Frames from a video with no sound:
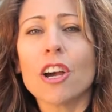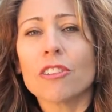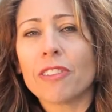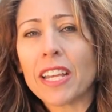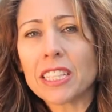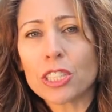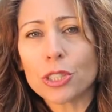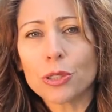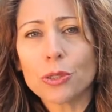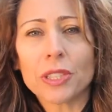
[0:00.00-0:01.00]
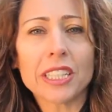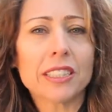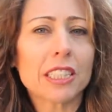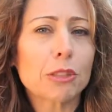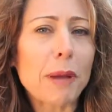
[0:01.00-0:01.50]
Phase two, things
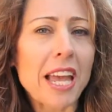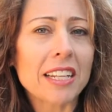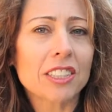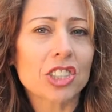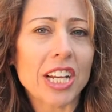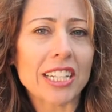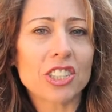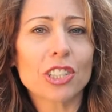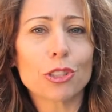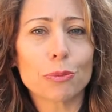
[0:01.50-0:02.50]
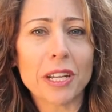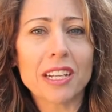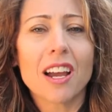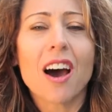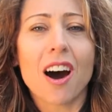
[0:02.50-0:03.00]
expand and change a little bit.
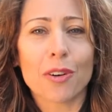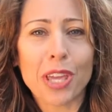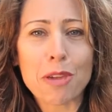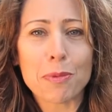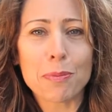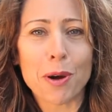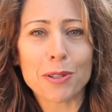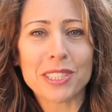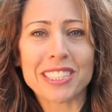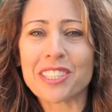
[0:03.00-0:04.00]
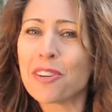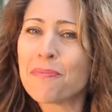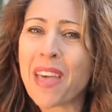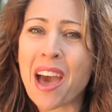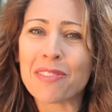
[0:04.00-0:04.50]
I'll keep you posted.
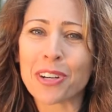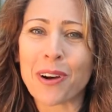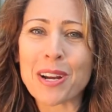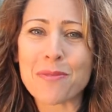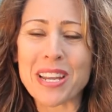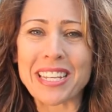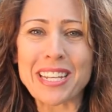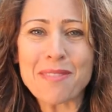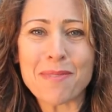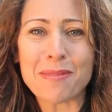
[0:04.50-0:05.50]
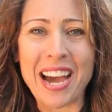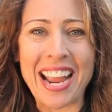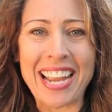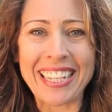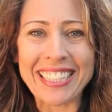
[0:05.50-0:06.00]
Have a great week. Bye bye.